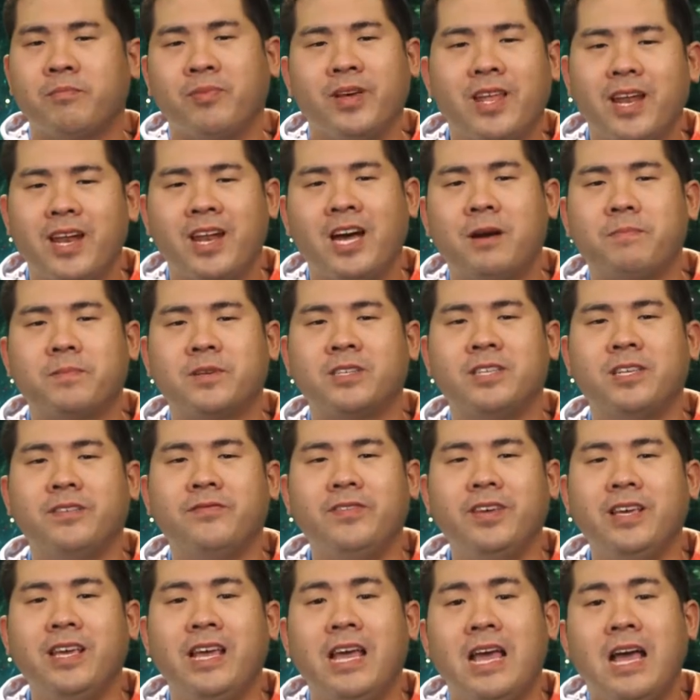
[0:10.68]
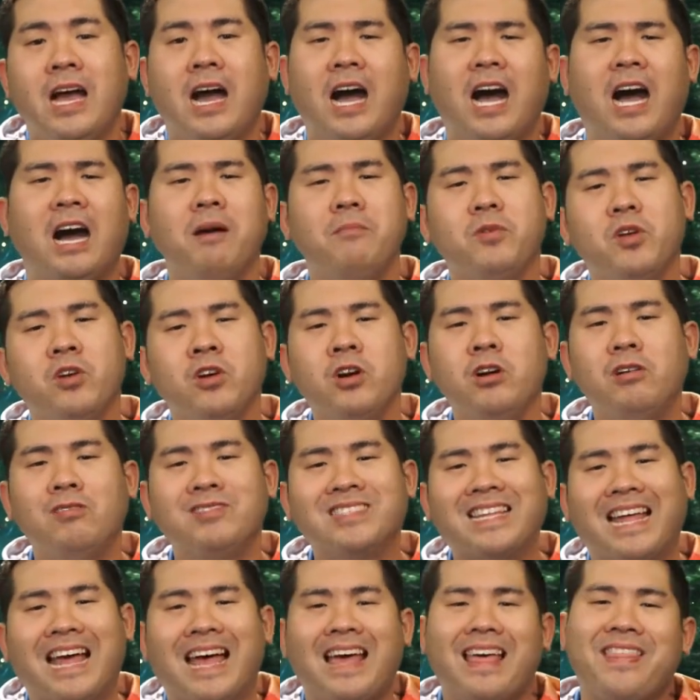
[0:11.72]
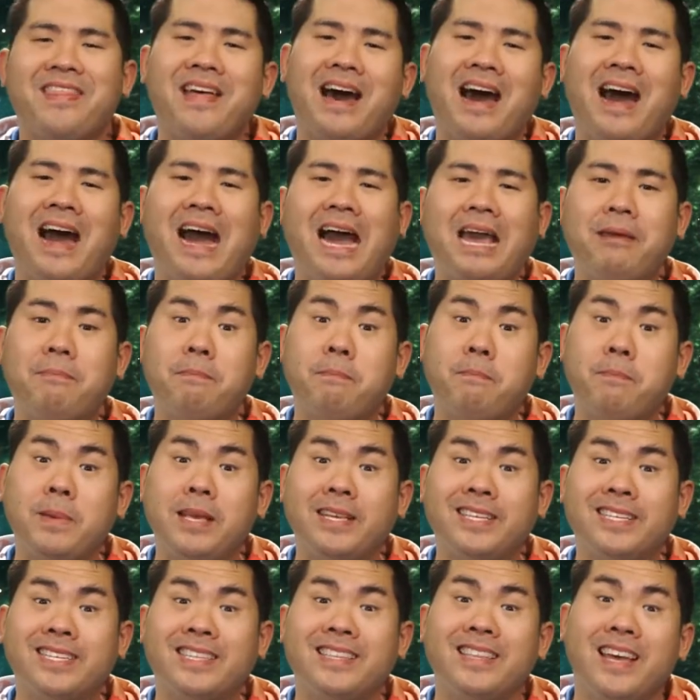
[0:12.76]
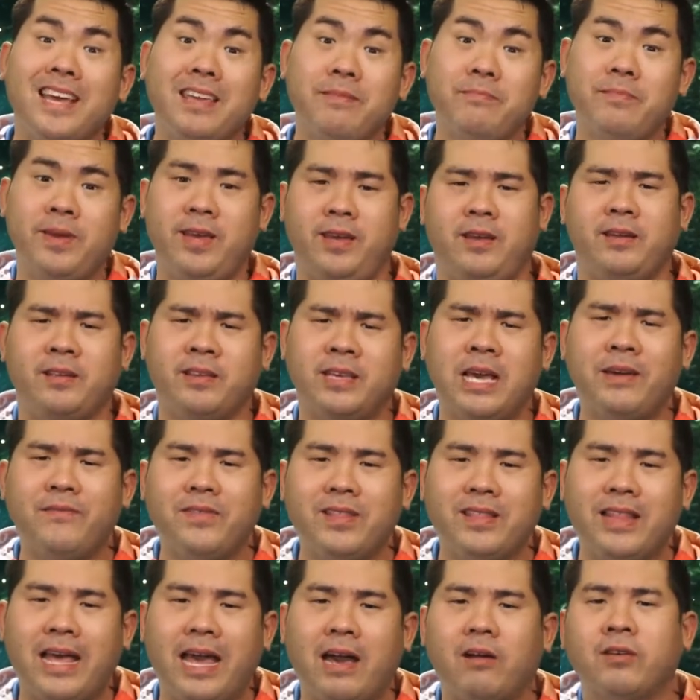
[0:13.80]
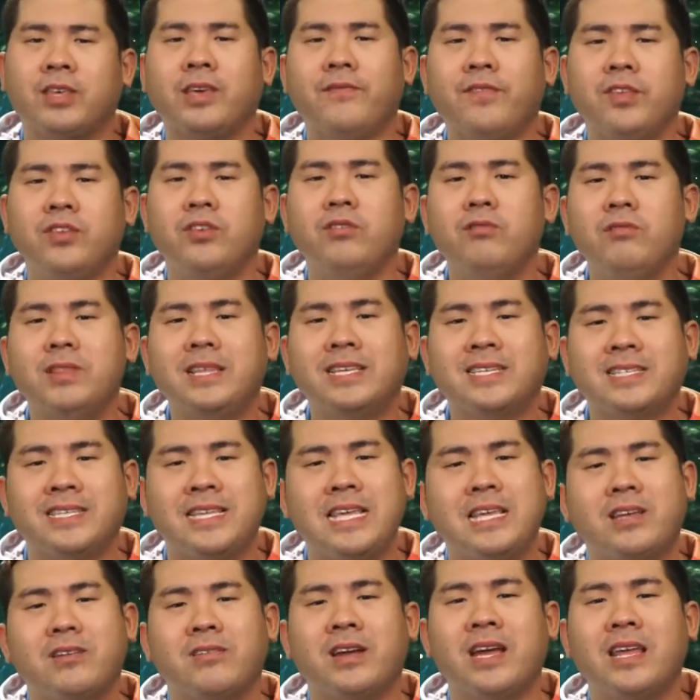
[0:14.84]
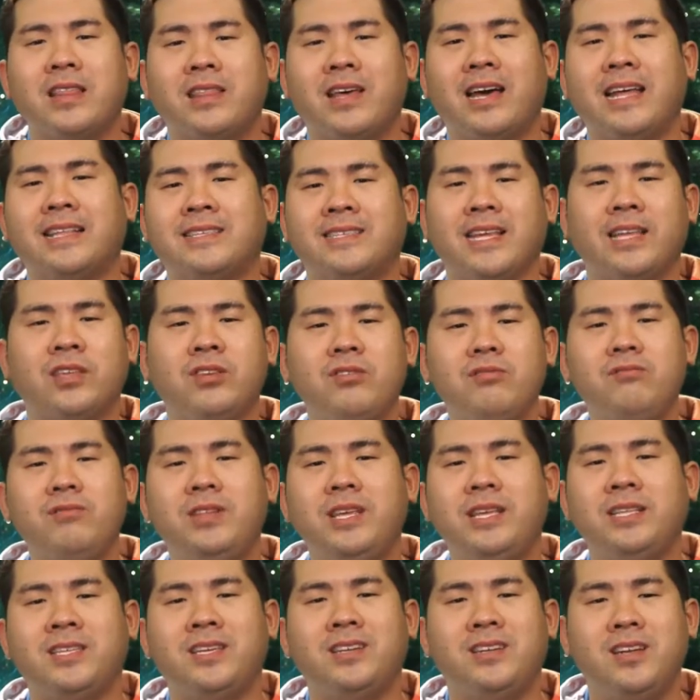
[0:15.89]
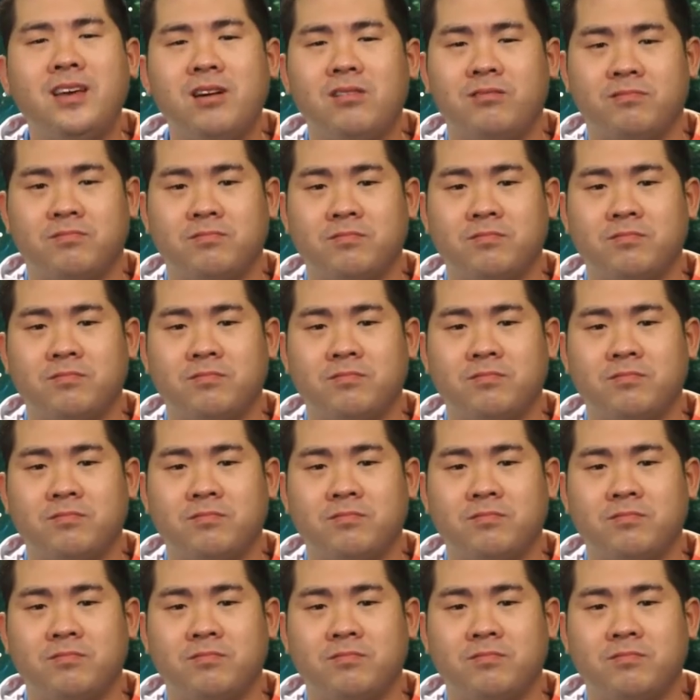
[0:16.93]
Planet Hopper TV. I'm your host, the Hype Beast Nightmare, Kevin Lau, giving you the sneaker headlines that you need to know.